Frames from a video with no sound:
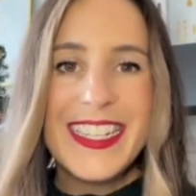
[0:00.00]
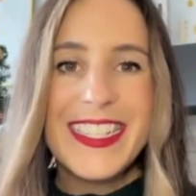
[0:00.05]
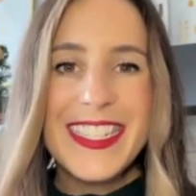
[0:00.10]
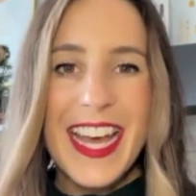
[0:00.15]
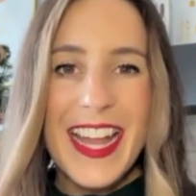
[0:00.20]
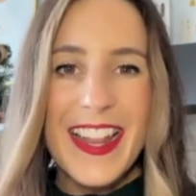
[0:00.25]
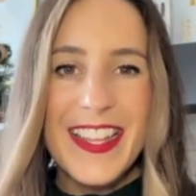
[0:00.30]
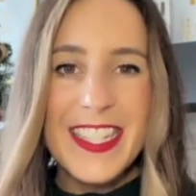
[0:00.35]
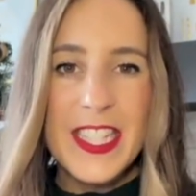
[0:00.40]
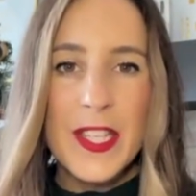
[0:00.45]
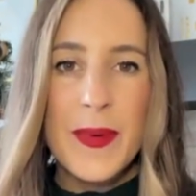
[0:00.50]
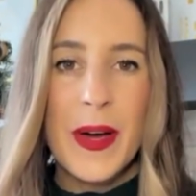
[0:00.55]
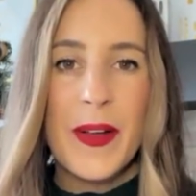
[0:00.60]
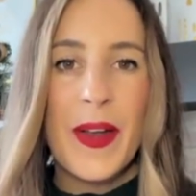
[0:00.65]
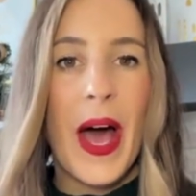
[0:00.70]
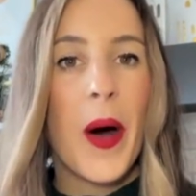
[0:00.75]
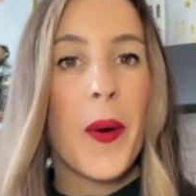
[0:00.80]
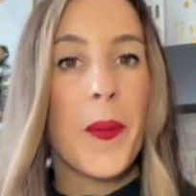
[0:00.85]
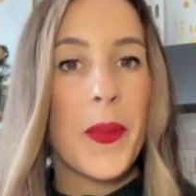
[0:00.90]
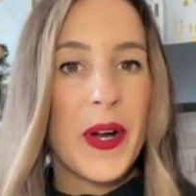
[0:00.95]
Tell us about
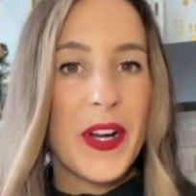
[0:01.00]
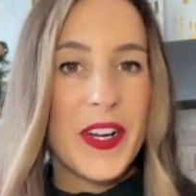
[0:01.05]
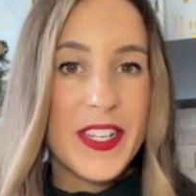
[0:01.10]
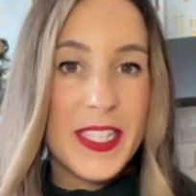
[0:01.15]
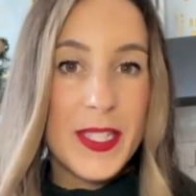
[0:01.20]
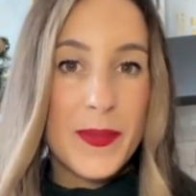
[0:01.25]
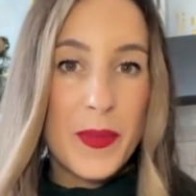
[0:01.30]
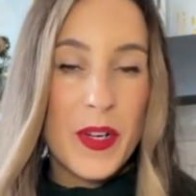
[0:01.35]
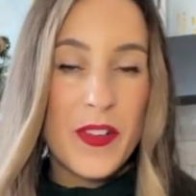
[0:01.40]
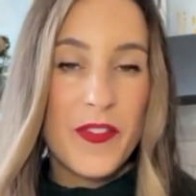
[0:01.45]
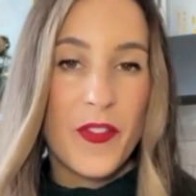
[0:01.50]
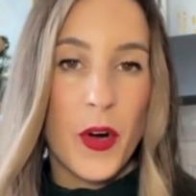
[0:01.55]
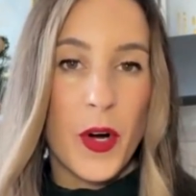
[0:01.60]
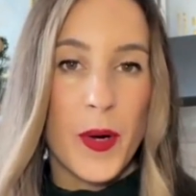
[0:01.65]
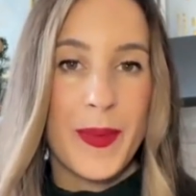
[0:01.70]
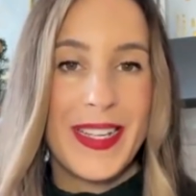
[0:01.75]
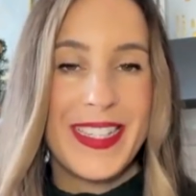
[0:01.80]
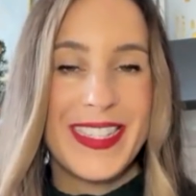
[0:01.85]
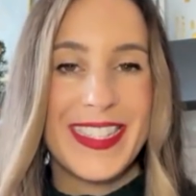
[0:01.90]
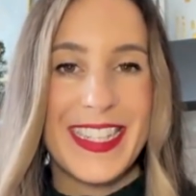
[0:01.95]
Alberta's
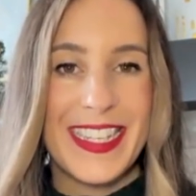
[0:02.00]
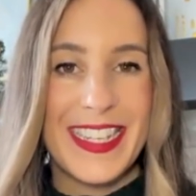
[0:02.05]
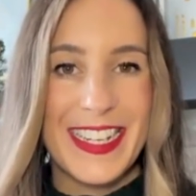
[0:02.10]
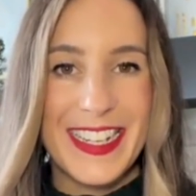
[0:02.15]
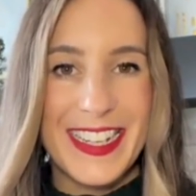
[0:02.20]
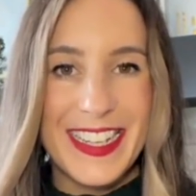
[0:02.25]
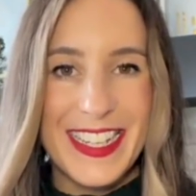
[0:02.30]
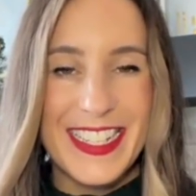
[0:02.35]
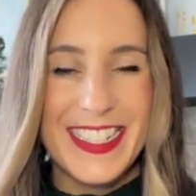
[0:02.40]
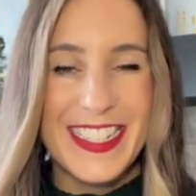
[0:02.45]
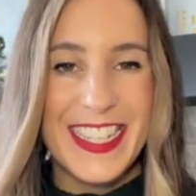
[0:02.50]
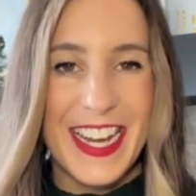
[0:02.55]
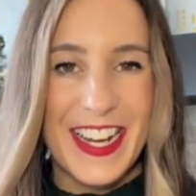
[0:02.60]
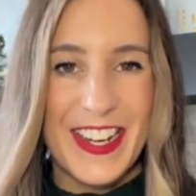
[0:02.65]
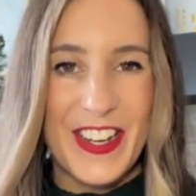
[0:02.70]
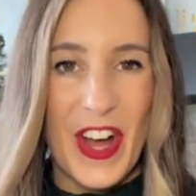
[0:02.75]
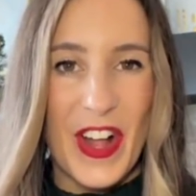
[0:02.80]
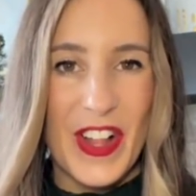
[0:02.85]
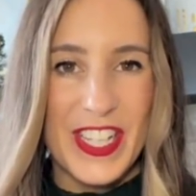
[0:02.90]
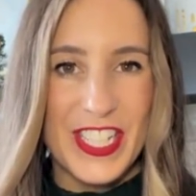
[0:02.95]
performance in clean
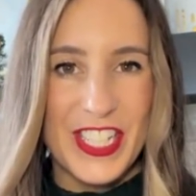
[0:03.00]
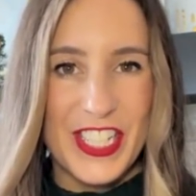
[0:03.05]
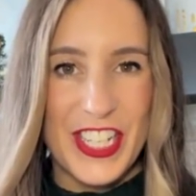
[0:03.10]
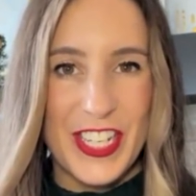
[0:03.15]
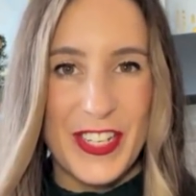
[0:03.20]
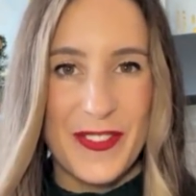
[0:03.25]
technology.